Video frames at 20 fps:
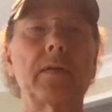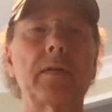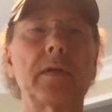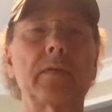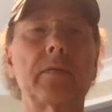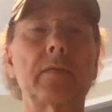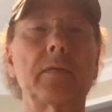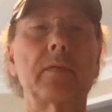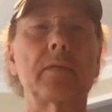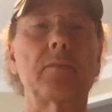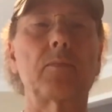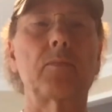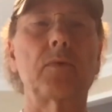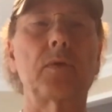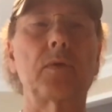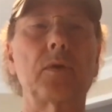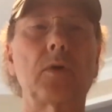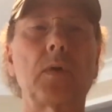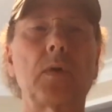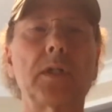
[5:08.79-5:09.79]
The
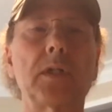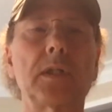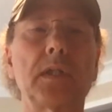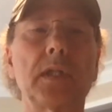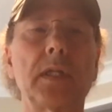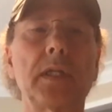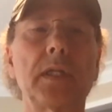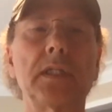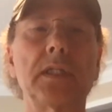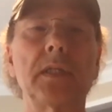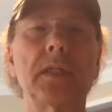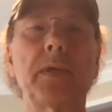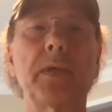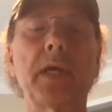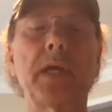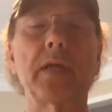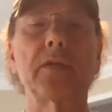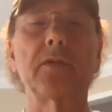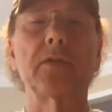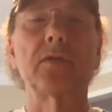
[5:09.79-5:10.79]
real question that needs to be
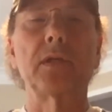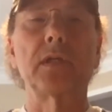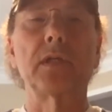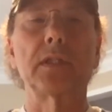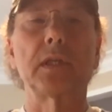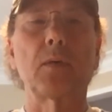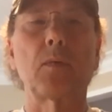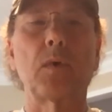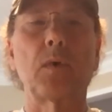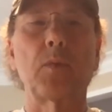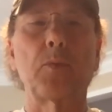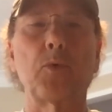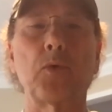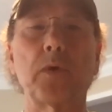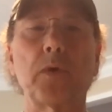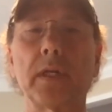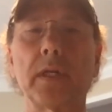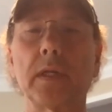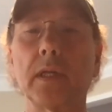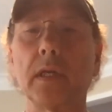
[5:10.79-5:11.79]
answered is, at what
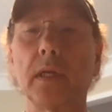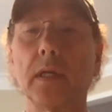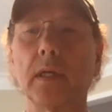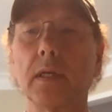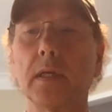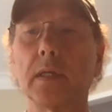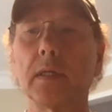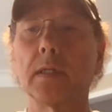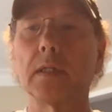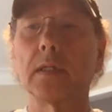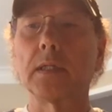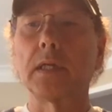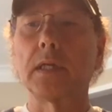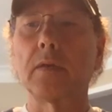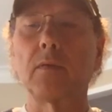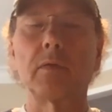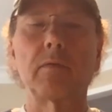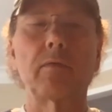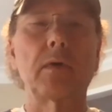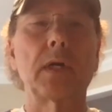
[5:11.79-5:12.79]
point does
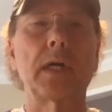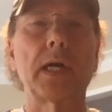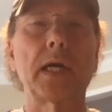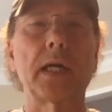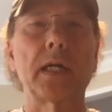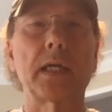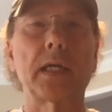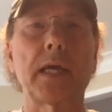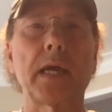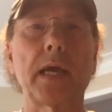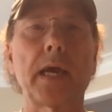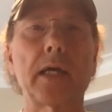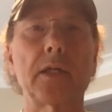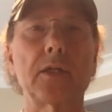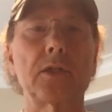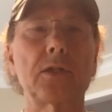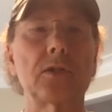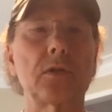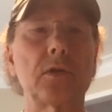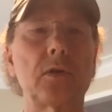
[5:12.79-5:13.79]
anyone run out of
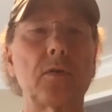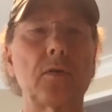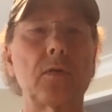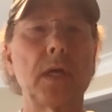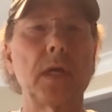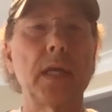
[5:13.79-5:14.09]
cash? So